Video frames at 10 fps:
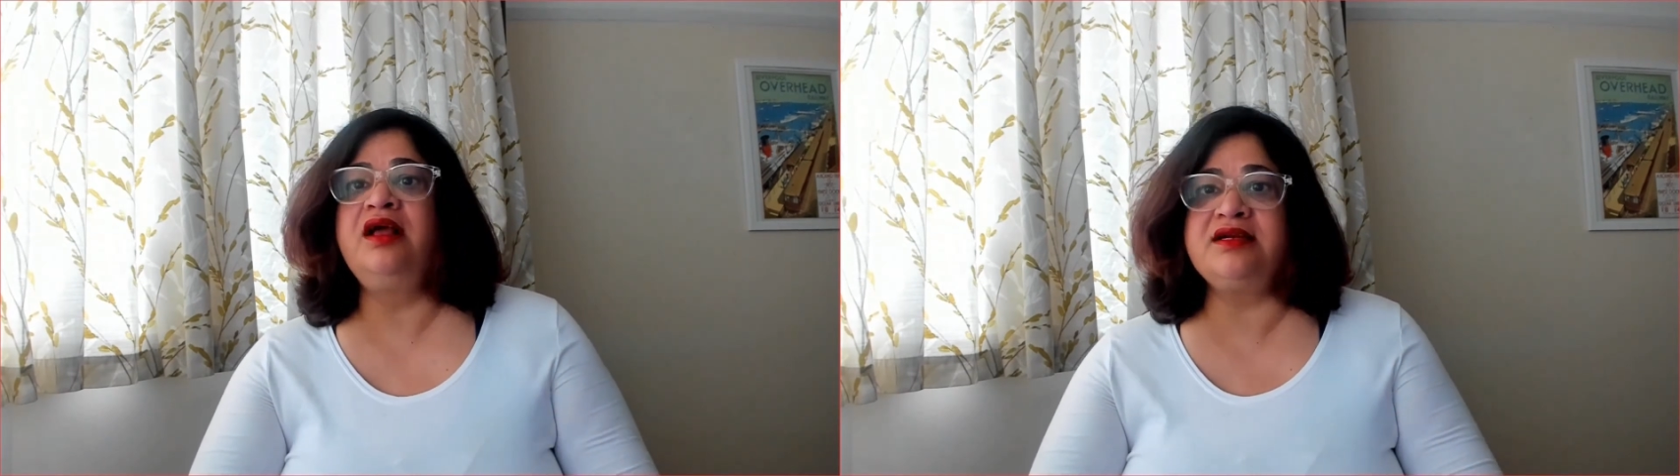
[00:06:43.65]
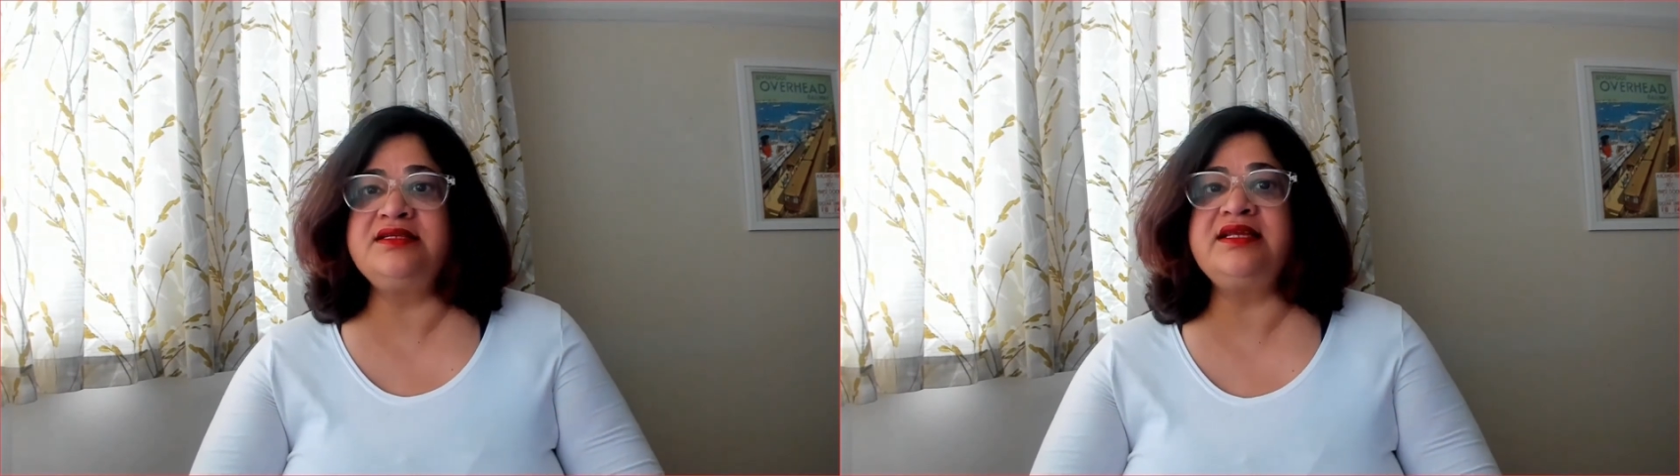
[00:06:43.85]

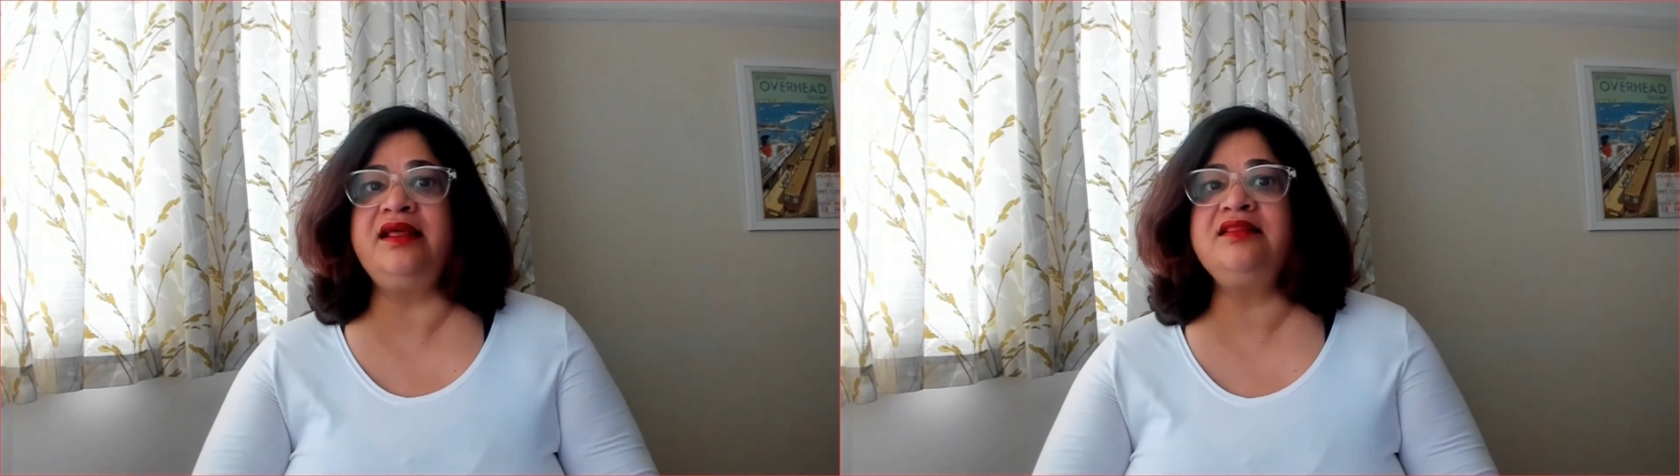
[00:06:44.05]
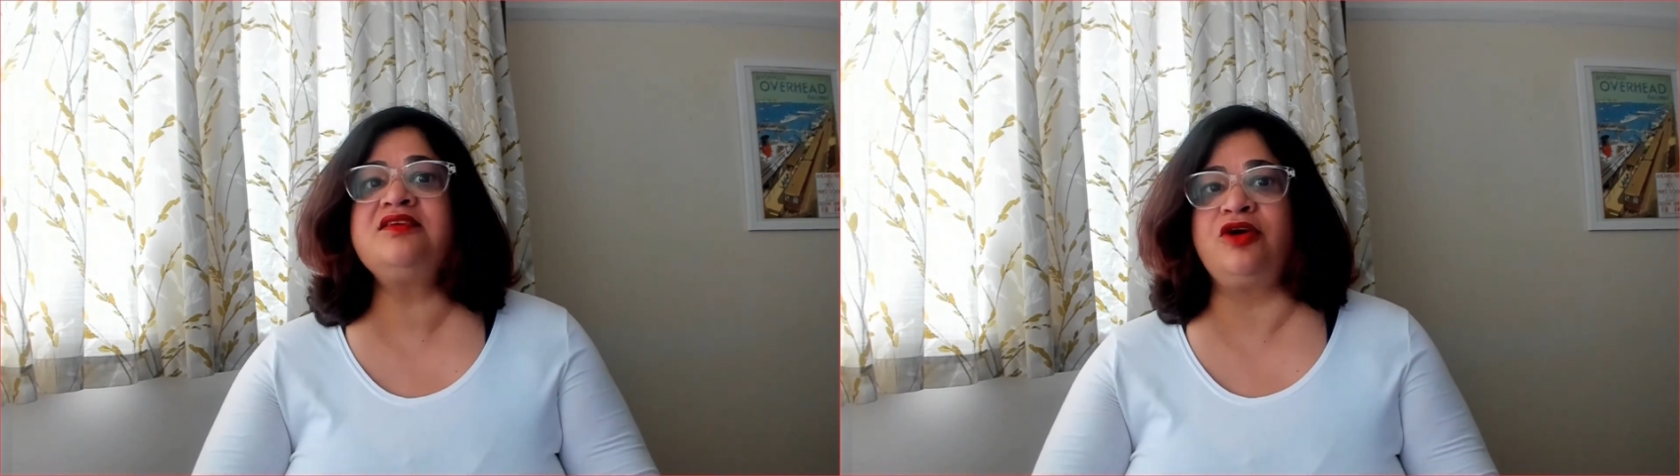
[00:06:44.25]

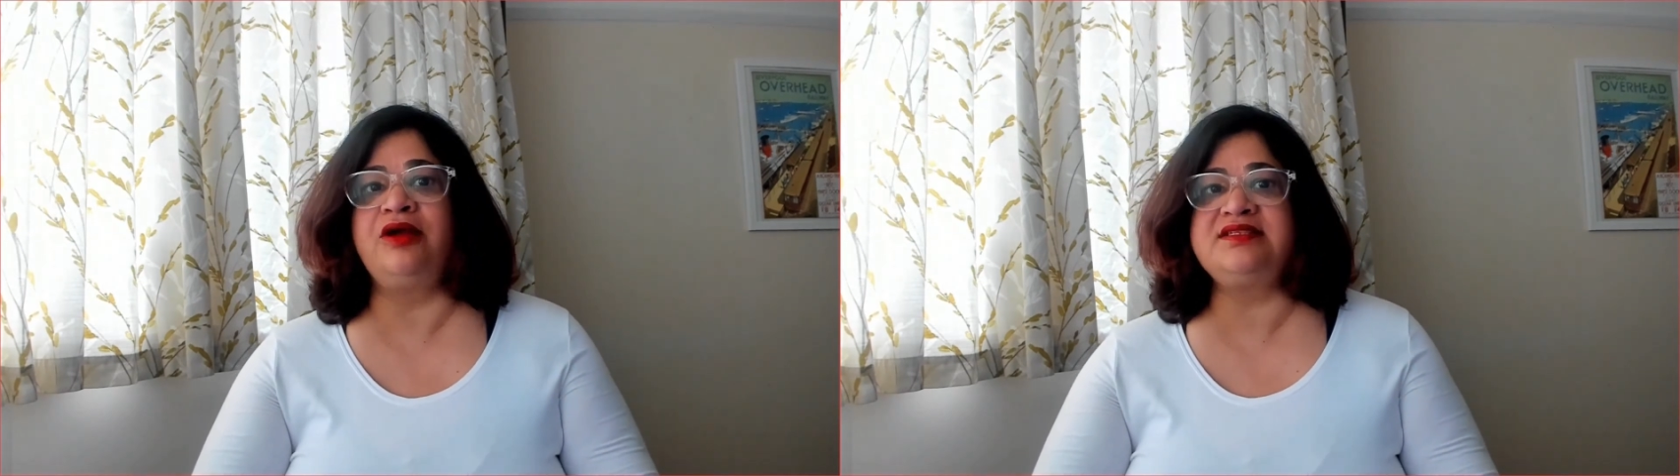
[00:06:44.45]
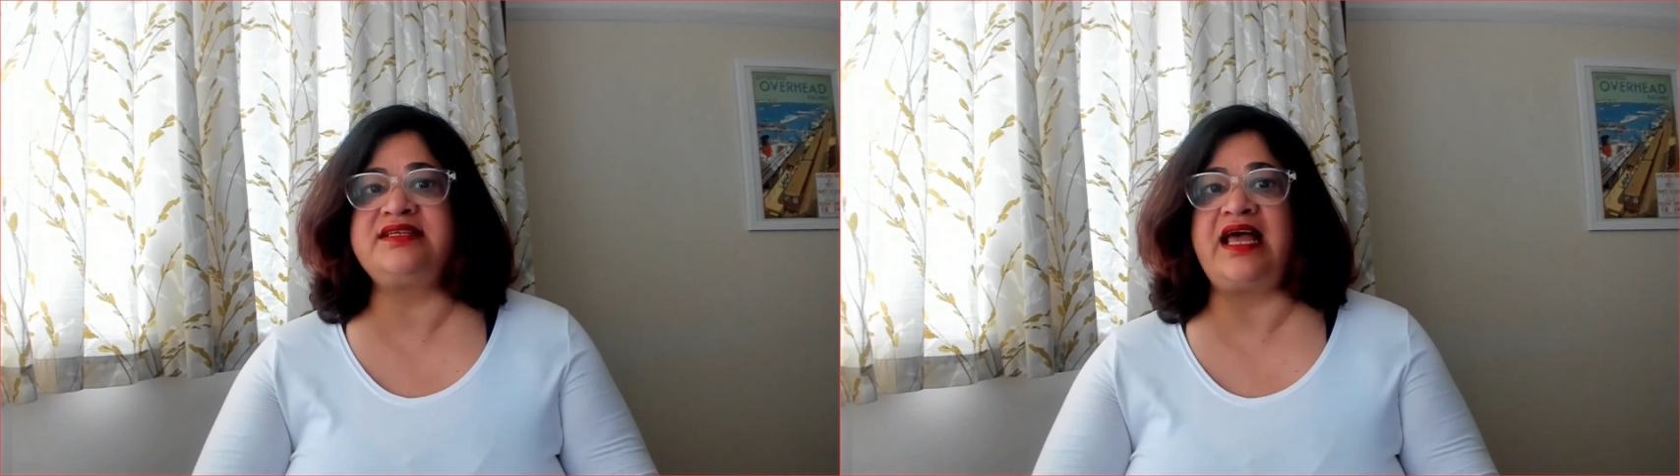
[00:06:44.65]
containing the
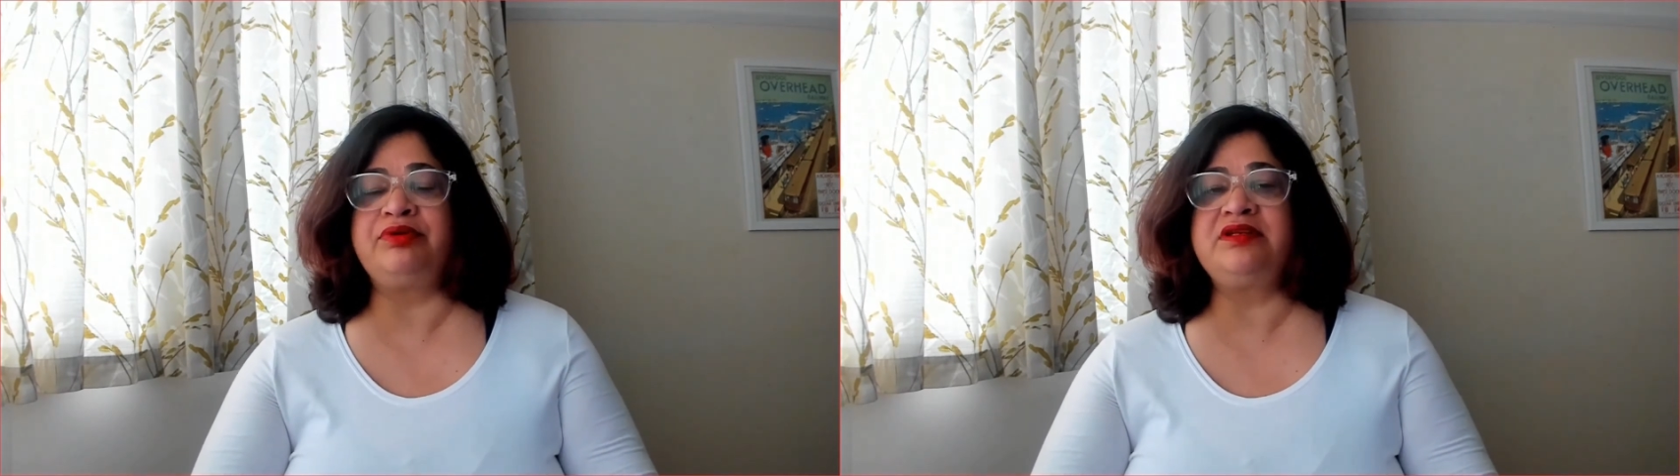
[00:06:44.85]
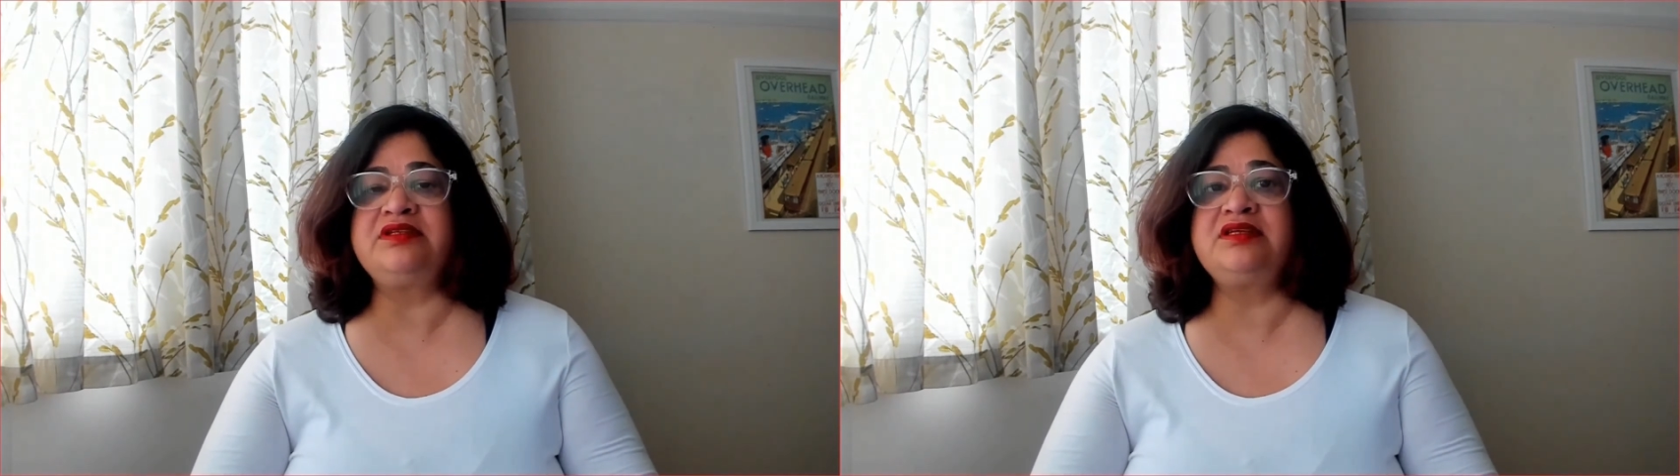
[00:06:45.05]
soil
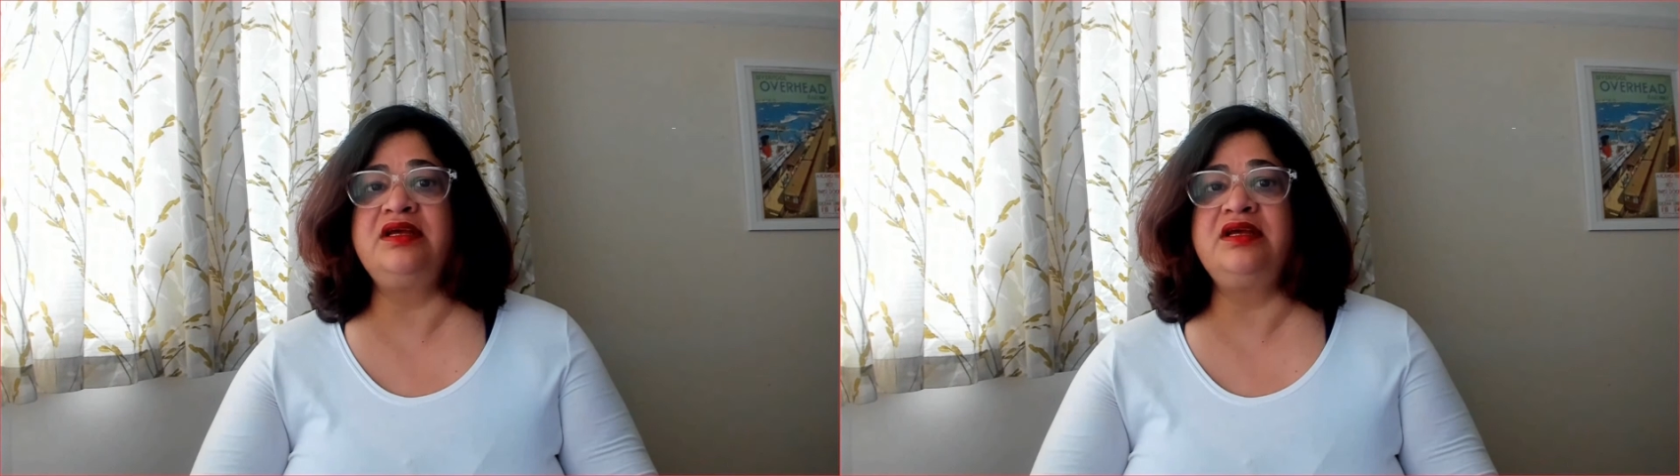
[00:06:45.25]
samples,